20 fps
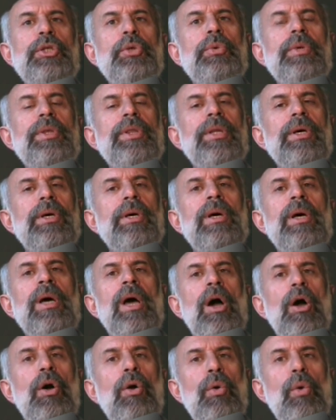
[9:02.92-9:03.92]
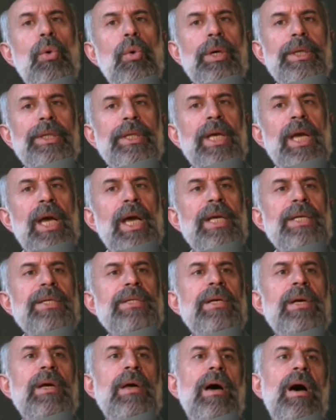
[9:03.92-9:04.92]
during the court
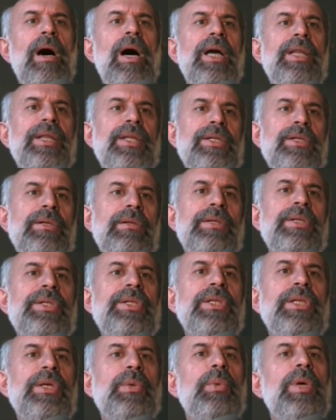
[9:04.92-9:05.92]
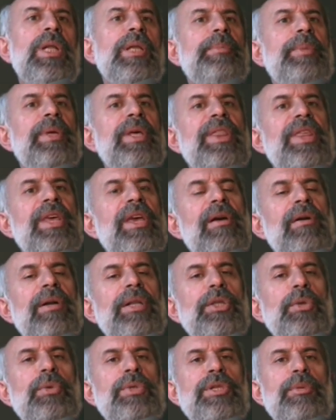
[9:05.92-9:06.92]
case, and the solicitor will be there
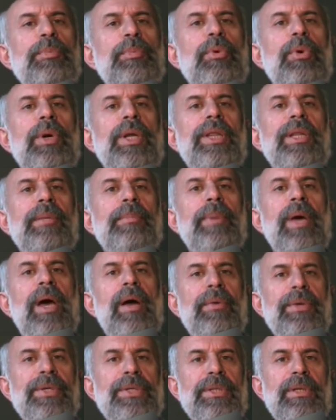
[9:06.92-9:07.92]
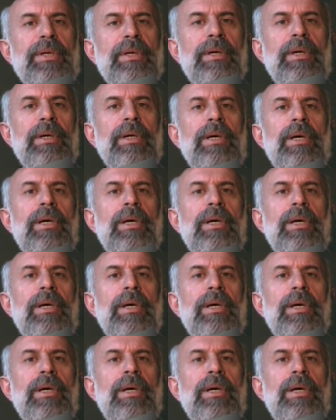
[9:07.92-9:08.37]
to support the barrister.